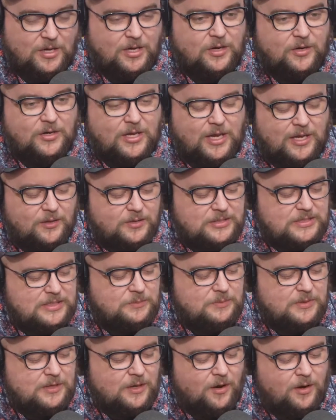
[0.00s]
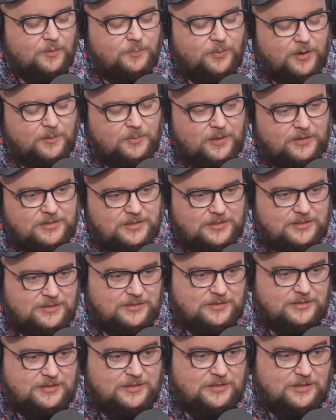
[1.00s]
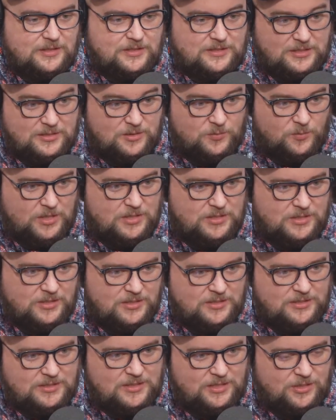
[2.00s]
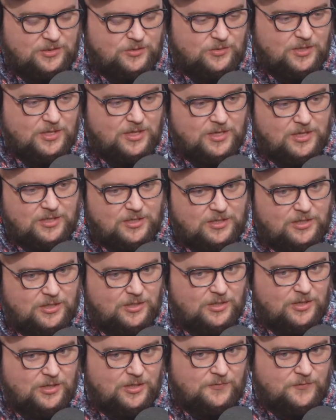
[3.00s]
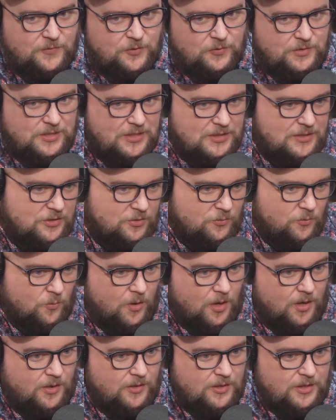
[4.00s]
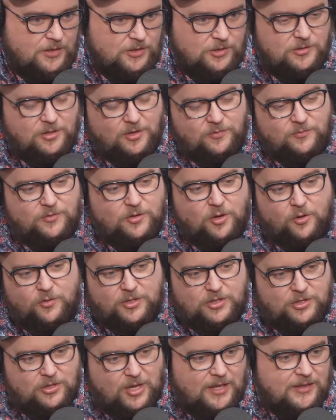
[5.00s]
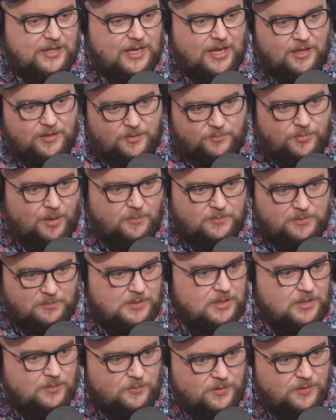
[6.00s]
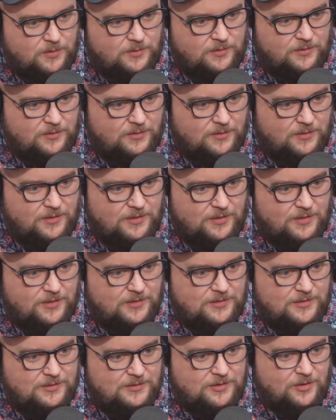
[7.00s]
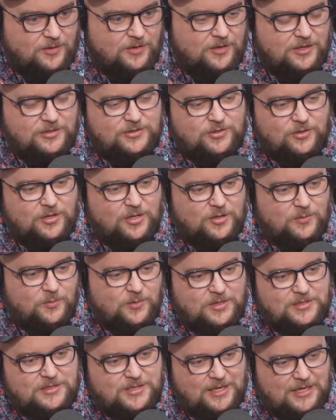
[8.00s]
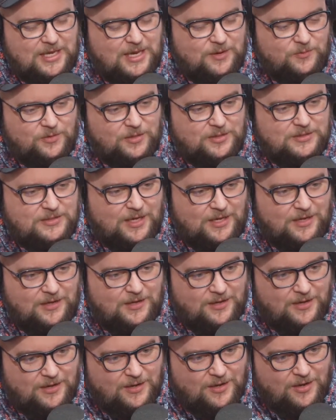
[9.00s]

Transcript: okay, see the hard part about this the situation is that you if you did do one, then you don't know that you had the other problem to begin with. Yeah. So, so yeah. in other words, I can't really say